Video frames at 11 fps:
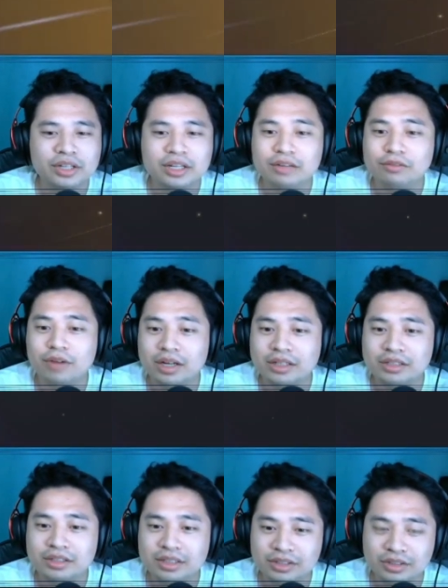if I
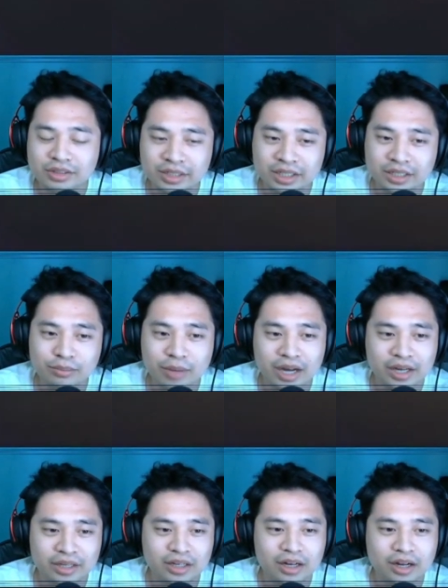did
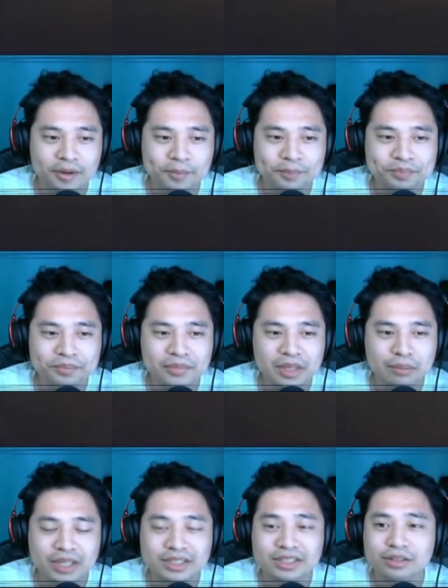my
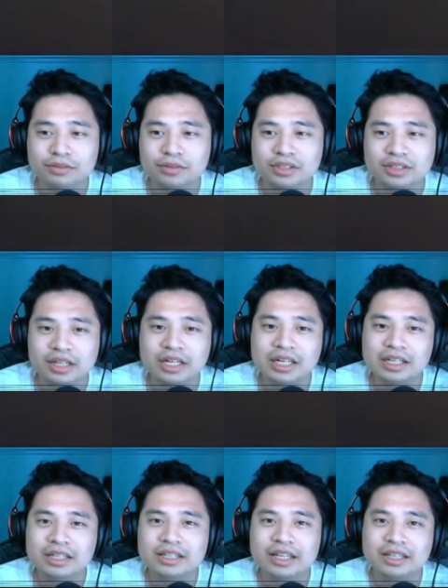my skill first,
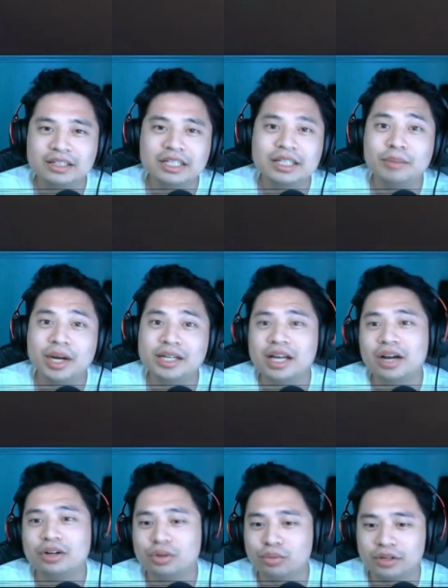then he might
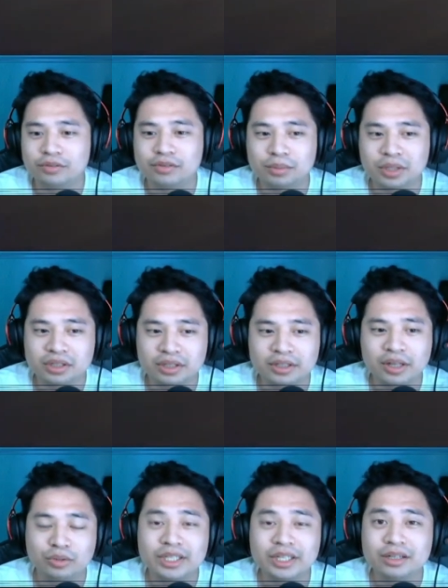counter with a Prilia that
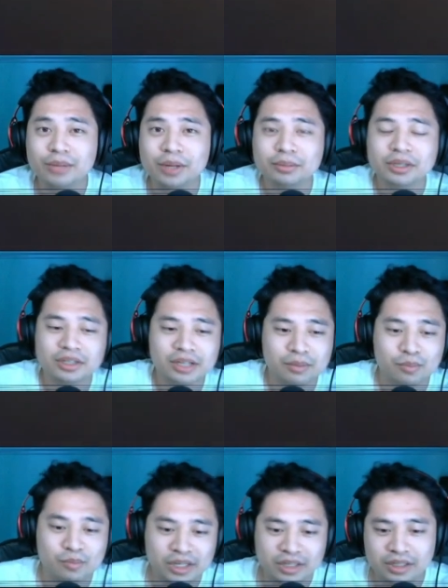would kill my Prilia
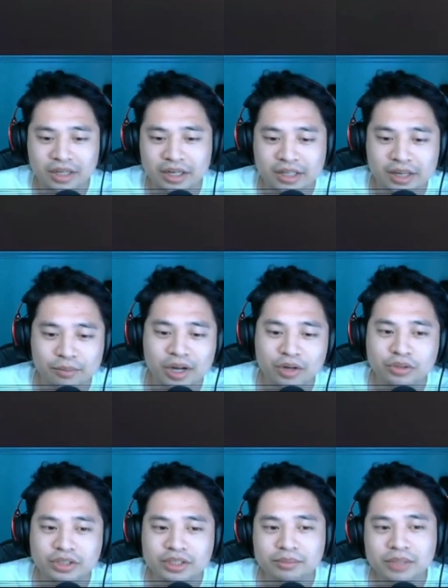and then my whole
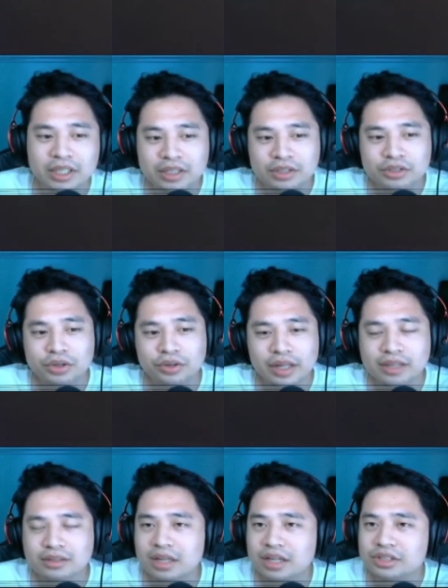team. So
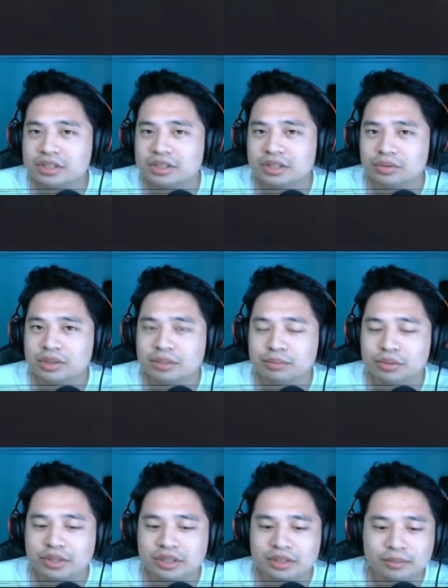that's actually a really
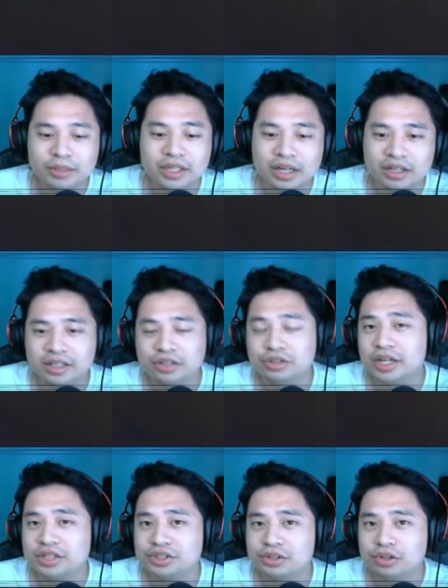important mechanic that you
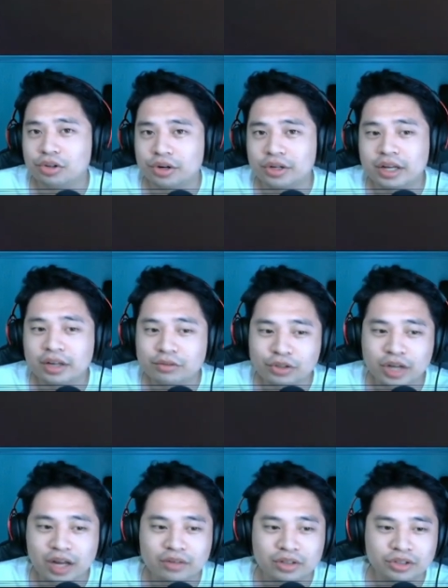guys should learn if you
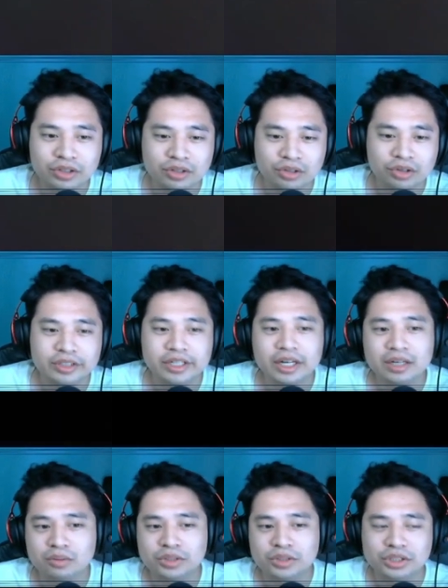haven't learned yet,
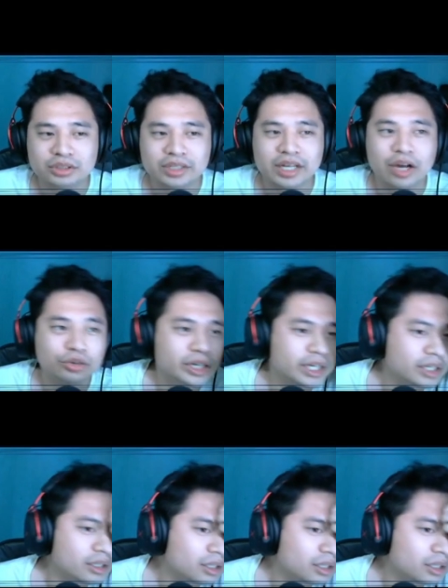which is countering.